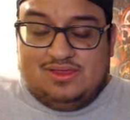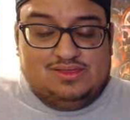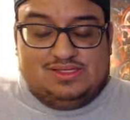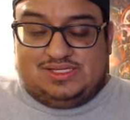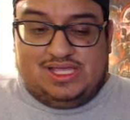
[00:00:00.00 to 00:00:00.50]

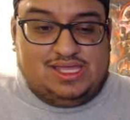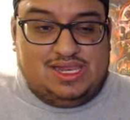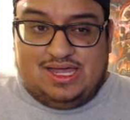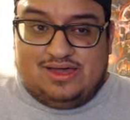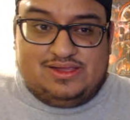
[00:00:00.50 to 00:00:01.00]
check it
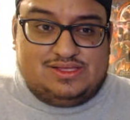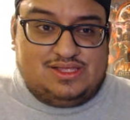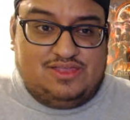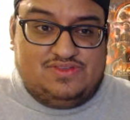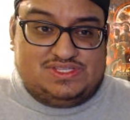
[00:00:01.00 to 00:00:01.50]
out.
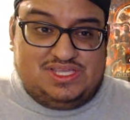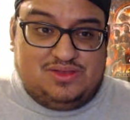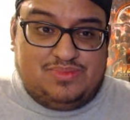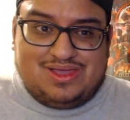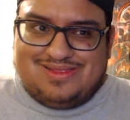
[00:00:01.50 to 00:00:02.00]
If you've seen it in
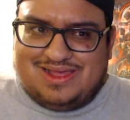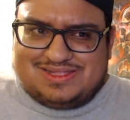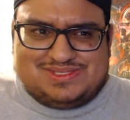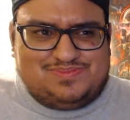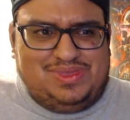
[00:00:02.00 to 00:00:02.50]
Big
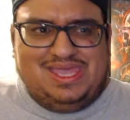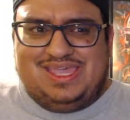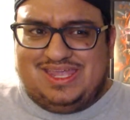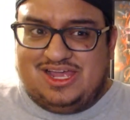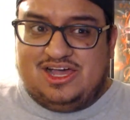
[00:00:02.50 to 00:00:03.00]
Lots, pick
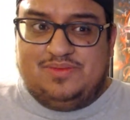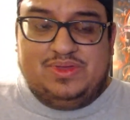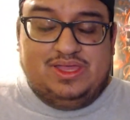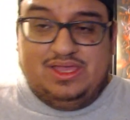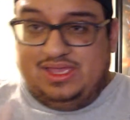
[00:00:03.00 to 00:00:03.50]
it up.
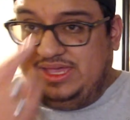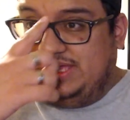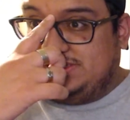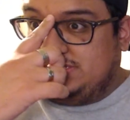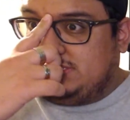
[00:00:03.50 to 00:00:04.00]

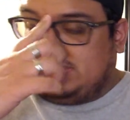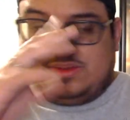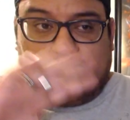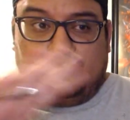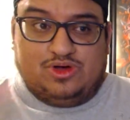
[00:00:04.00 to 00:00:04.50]
It's
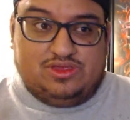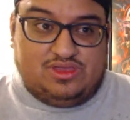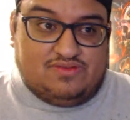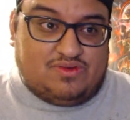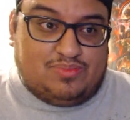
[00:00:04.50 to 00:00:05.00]
worthy
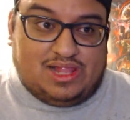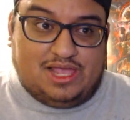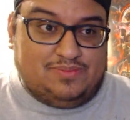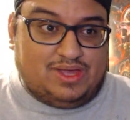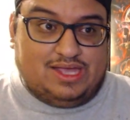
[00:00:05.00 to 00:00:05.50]
of a
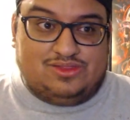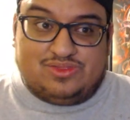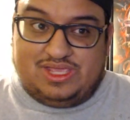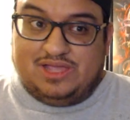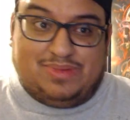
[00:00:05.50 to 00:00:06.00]
blind buy. Don't
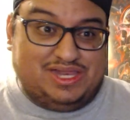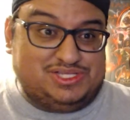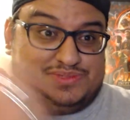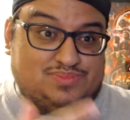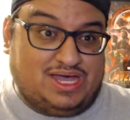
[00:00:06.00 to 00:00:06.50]
think about it,
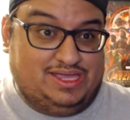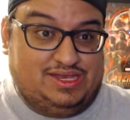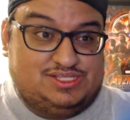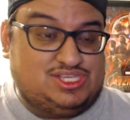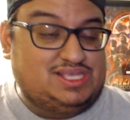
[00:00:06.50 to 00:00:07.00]
just buy
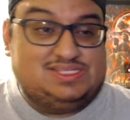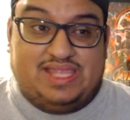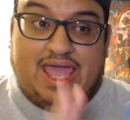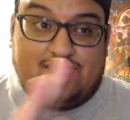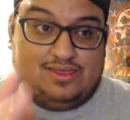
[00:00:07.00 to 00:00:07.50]
it. It's
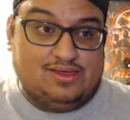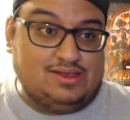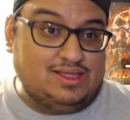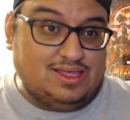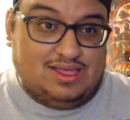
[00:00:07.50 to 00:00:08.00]
that good.
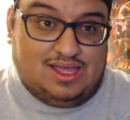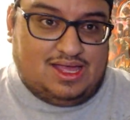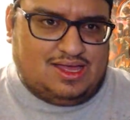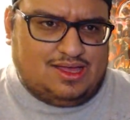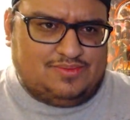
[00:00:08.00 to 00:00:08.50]

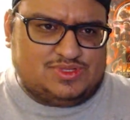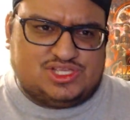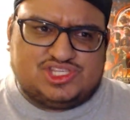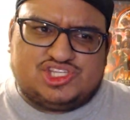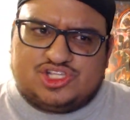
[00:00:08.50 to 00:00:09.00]
It's a
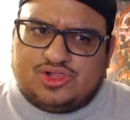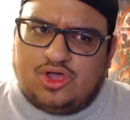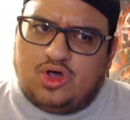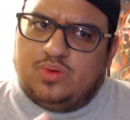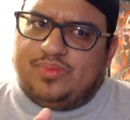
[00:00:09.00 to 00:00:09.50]

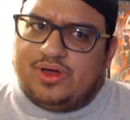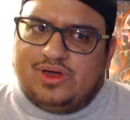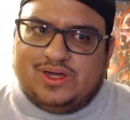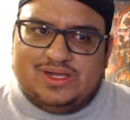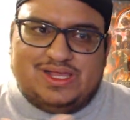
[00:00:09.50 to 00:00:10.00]
slow
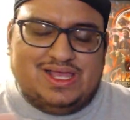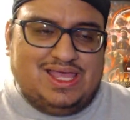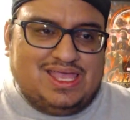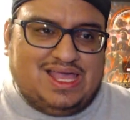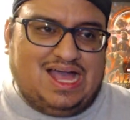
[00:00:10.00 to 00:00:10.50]
burn
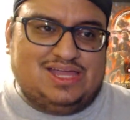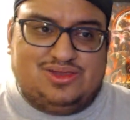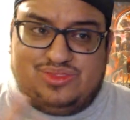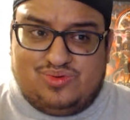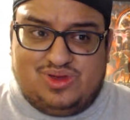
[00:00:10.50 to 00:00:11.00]
kind of
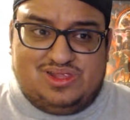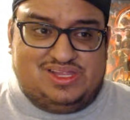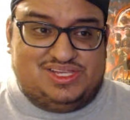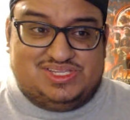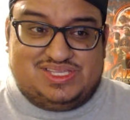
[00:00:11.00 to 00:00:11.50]
thriller
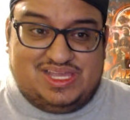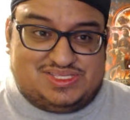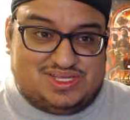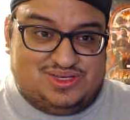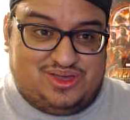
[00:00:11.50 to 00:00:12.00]
that just gets
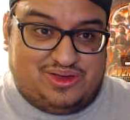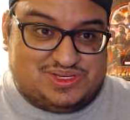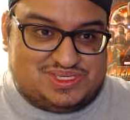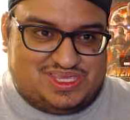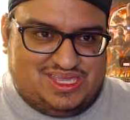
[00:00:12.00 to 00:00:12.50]
under your
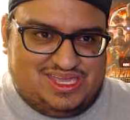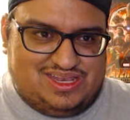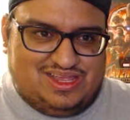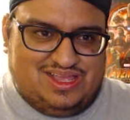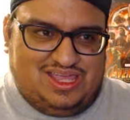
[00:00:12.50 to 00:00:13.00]
skin,
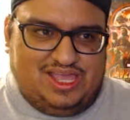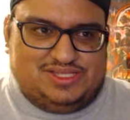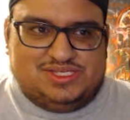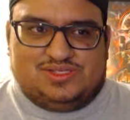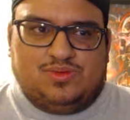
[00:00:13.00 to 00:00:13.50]
and
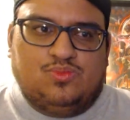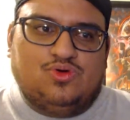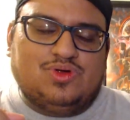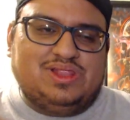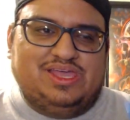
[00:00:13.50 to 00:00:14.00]
just
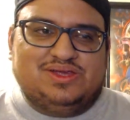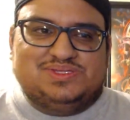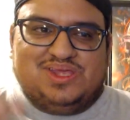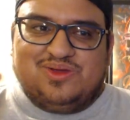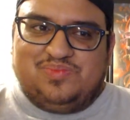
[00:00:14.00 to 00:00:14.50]
more layers
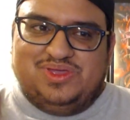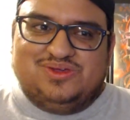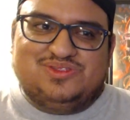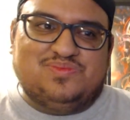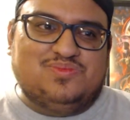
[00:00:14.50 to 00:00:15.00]
that are
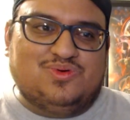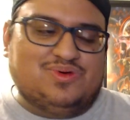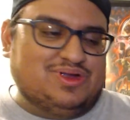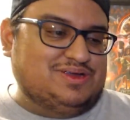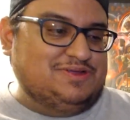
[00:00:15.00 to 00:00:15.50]
peeled, the more